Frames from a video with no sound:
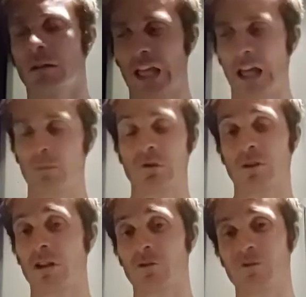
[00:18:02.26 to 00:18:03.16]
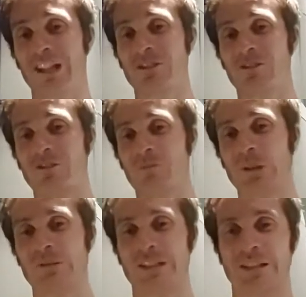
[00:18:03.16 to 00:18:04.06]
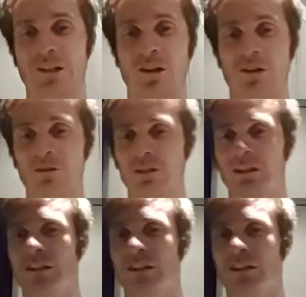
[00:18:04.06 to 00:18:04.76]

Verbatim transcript: Amazon original movie called